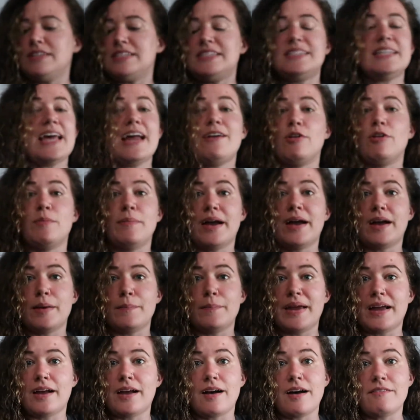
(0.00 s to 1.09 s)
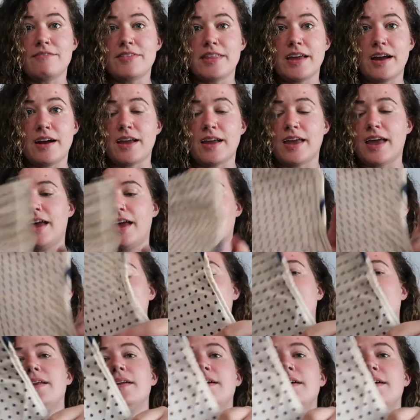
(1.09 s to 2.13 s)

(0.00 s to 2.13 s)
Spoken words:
say Rebecca Minkoff there, Kay. Come on.